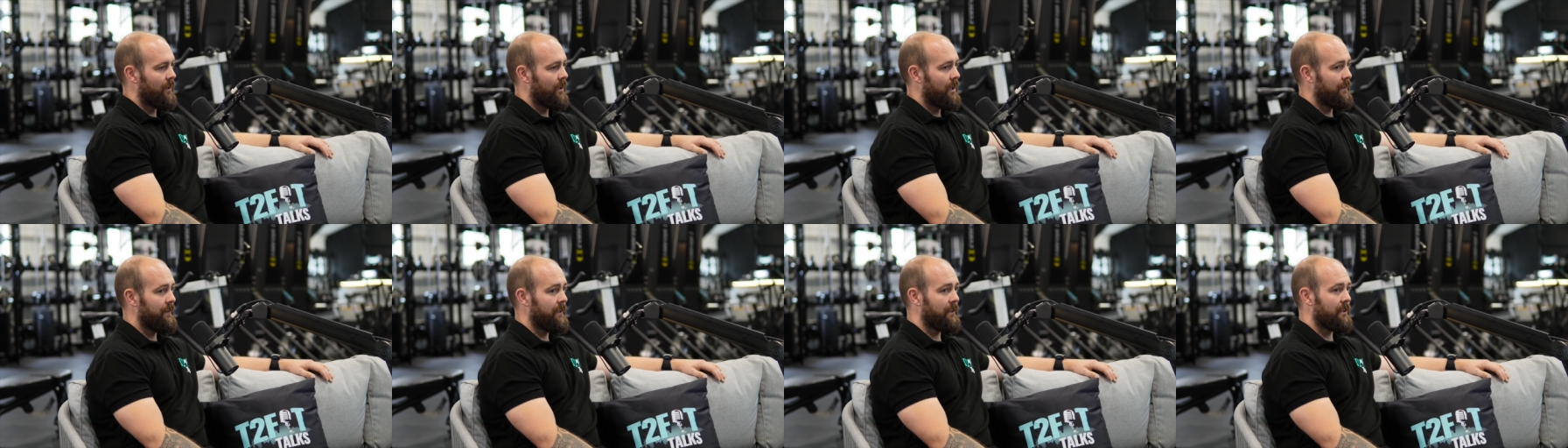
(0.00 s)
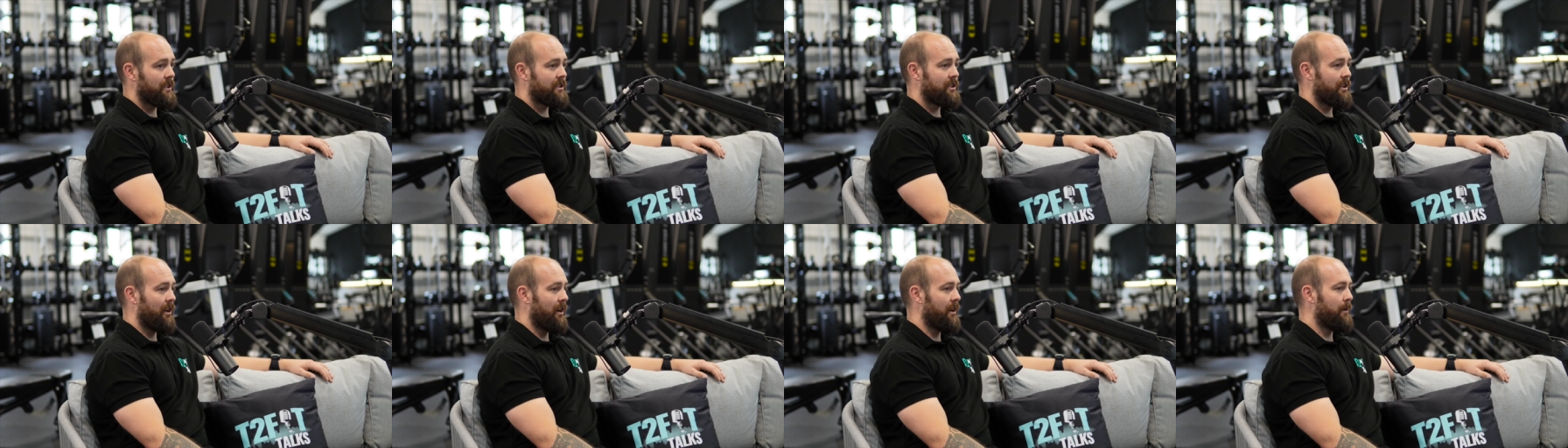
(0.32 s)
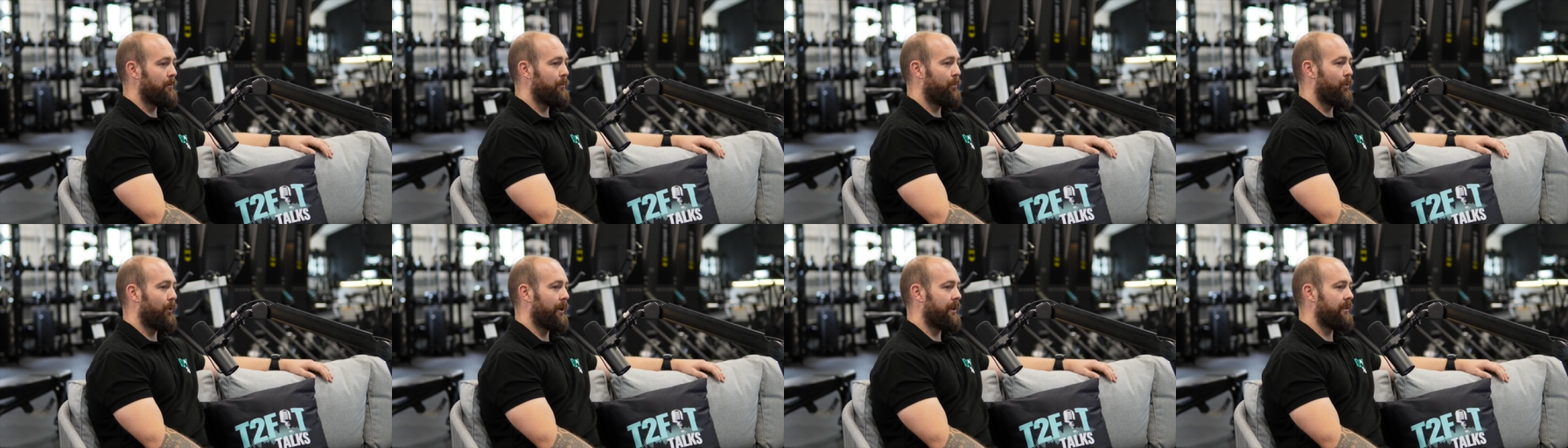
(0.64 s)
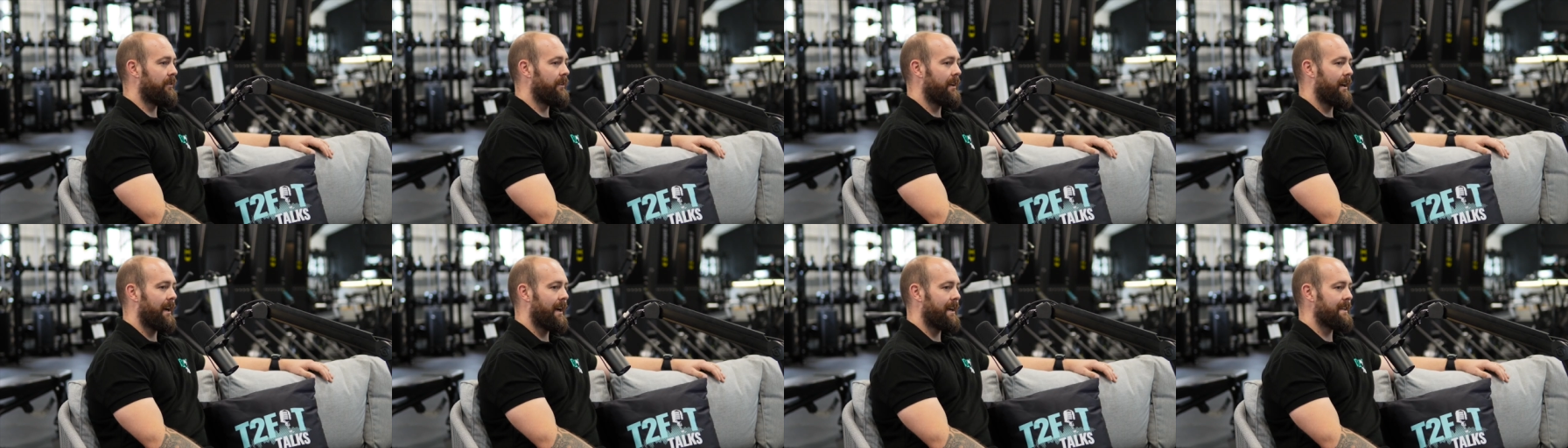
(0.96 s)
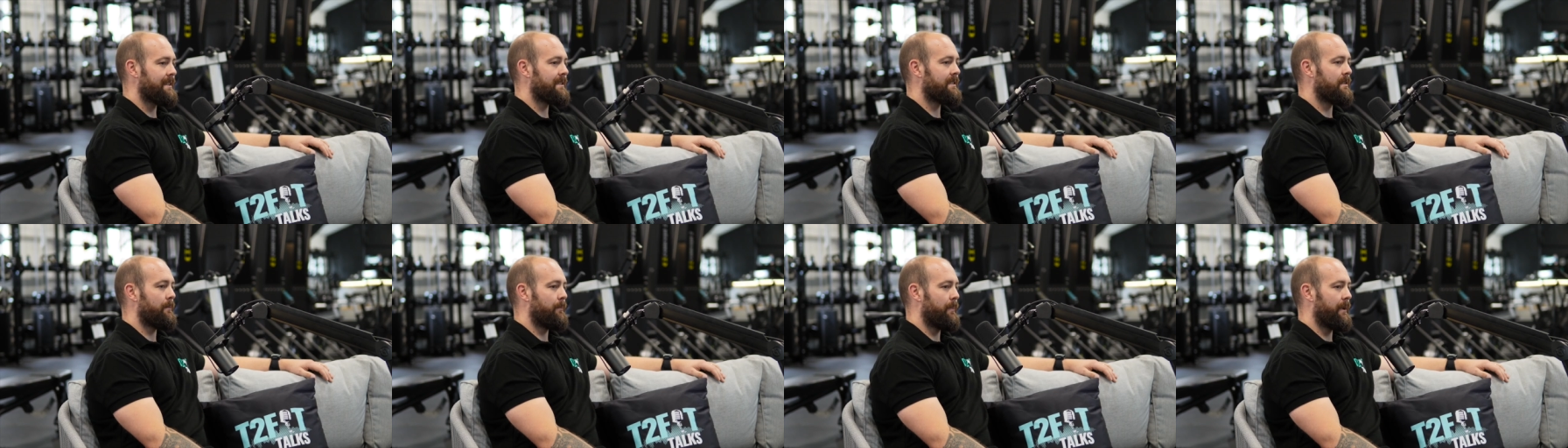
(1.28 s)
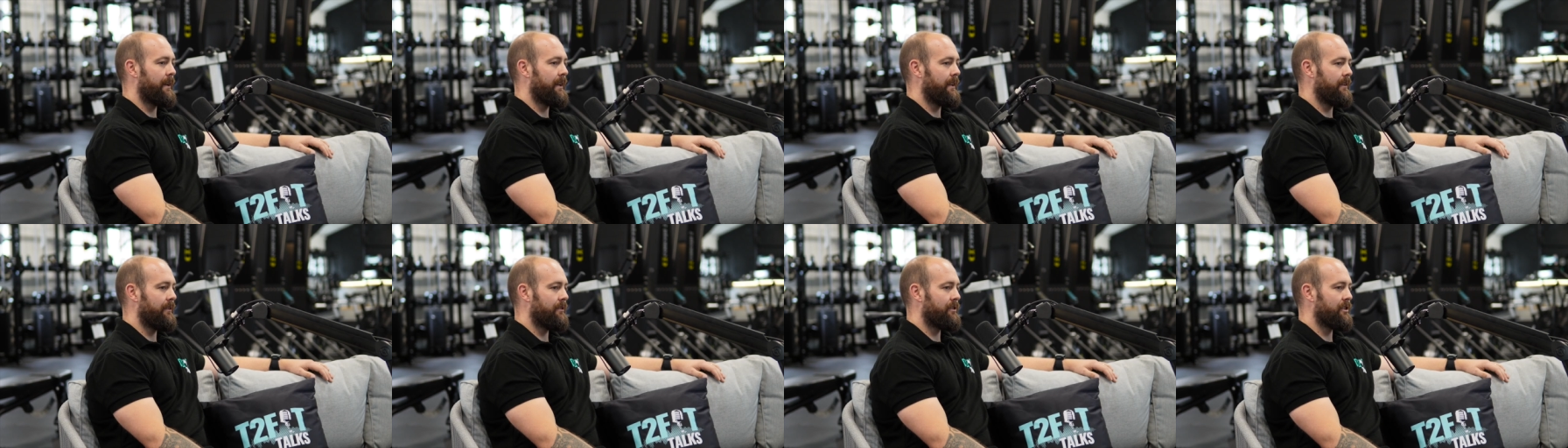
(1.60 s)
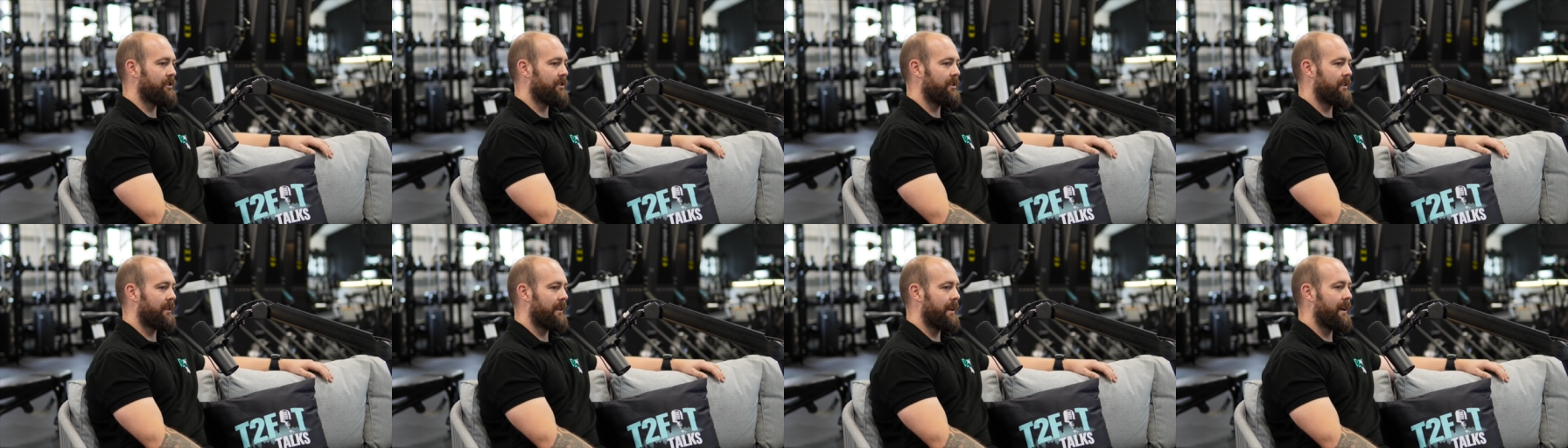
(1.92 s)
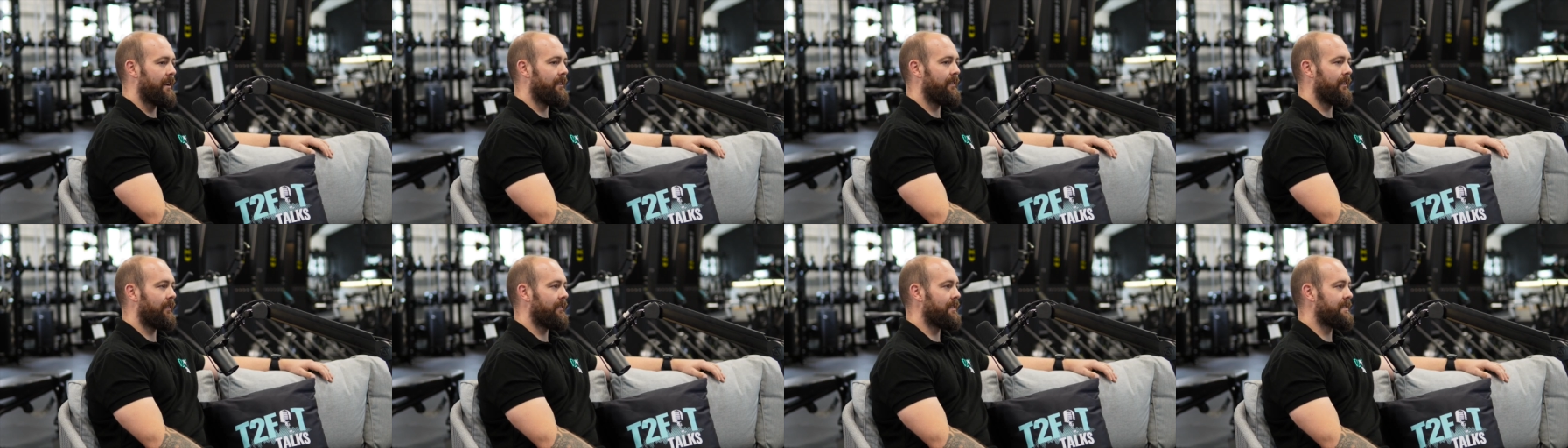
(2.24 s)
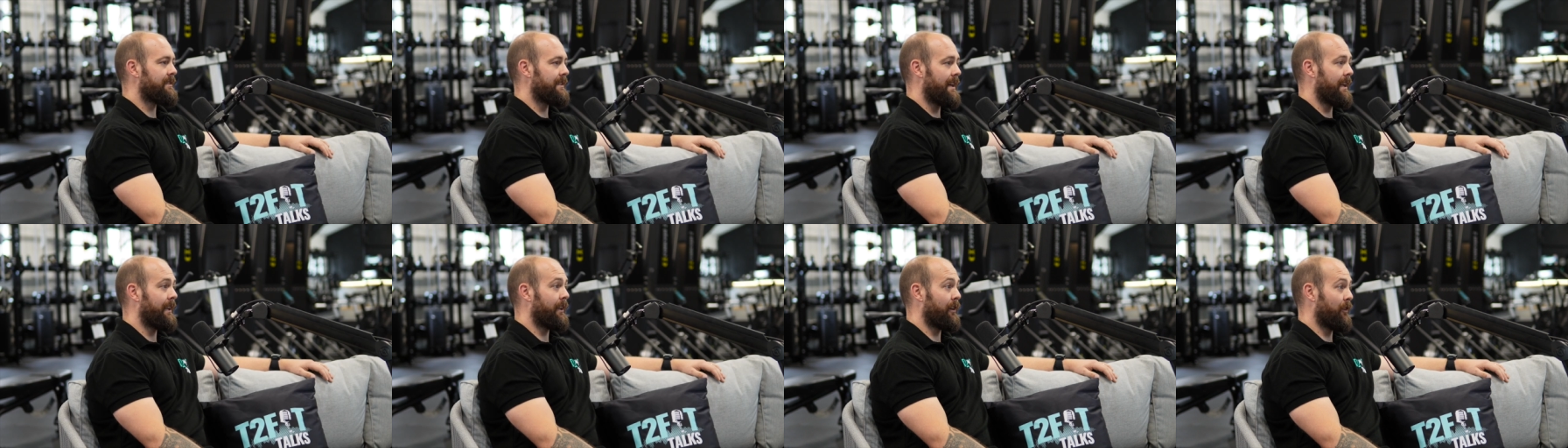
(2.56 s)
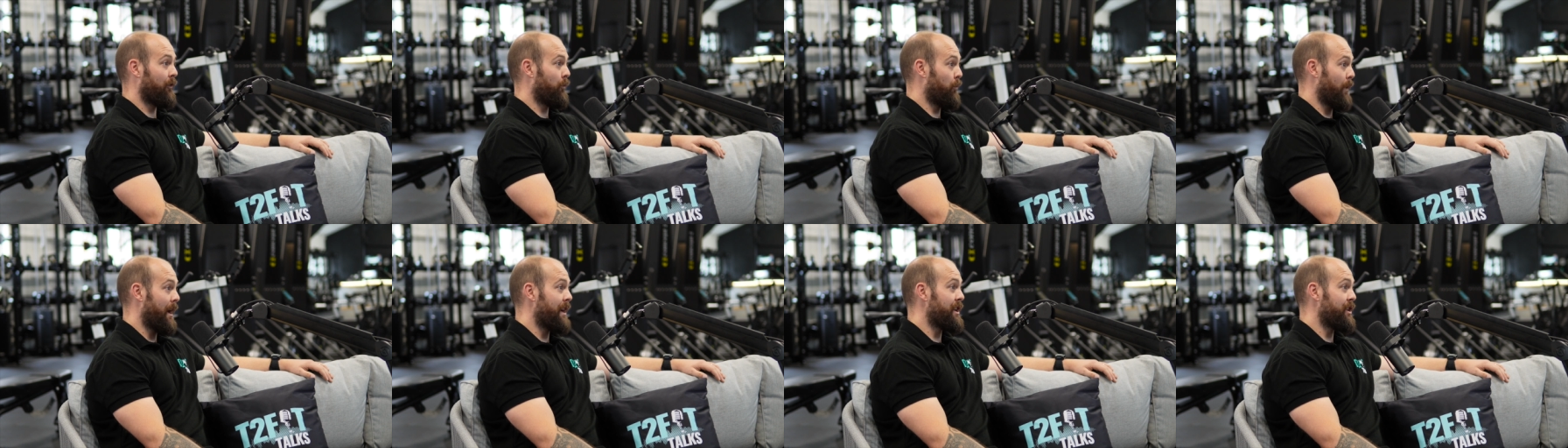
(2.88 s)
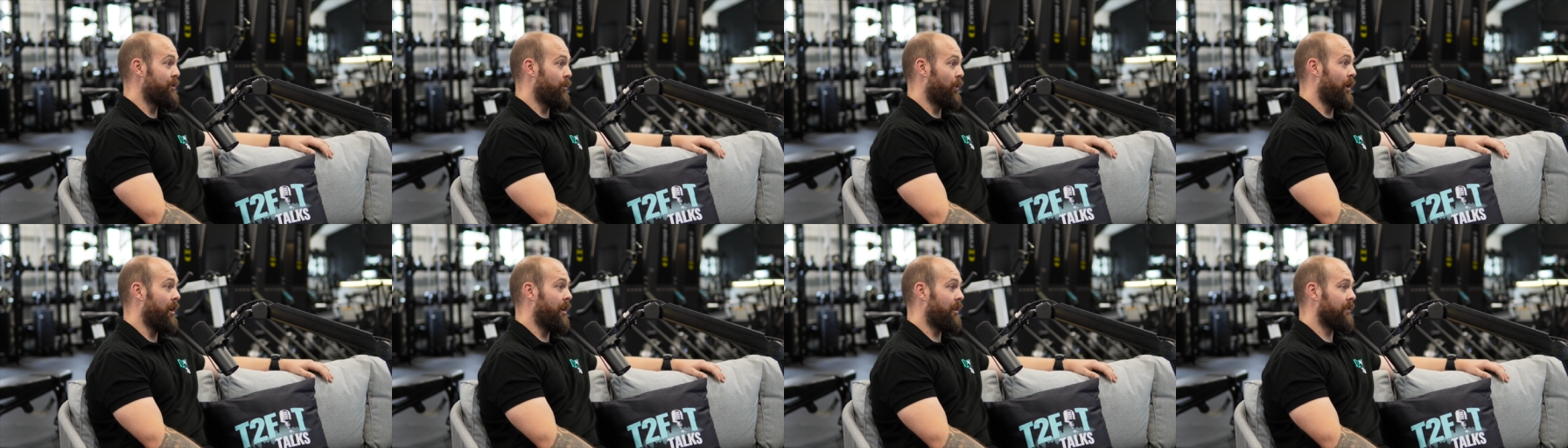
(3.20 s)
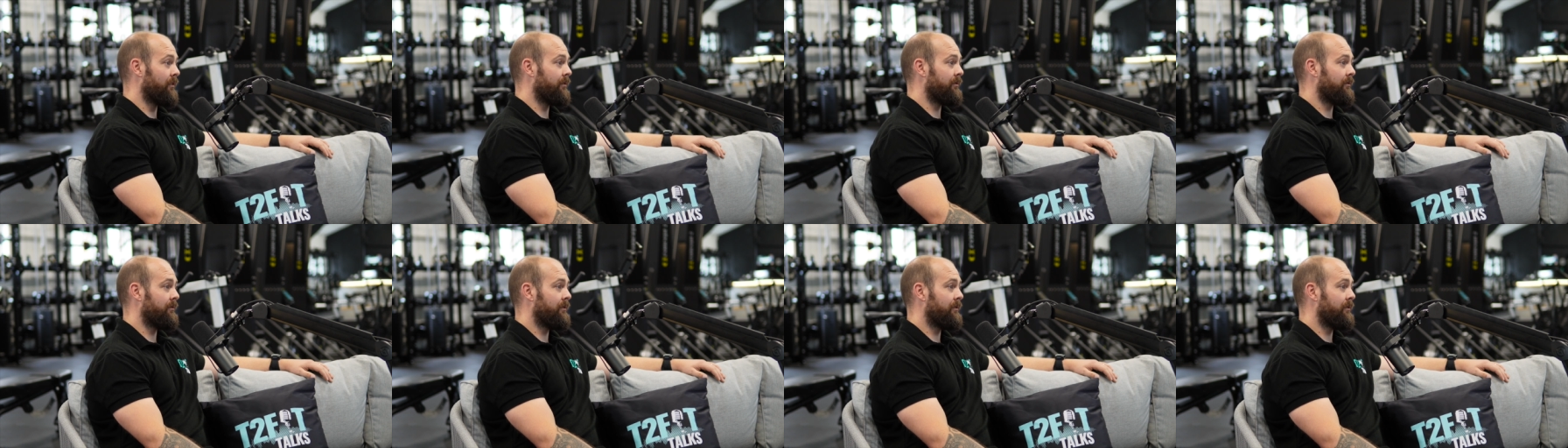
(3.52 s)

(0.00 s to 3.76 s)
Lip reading: I think the starting point has to be just getting an understanding of where you are.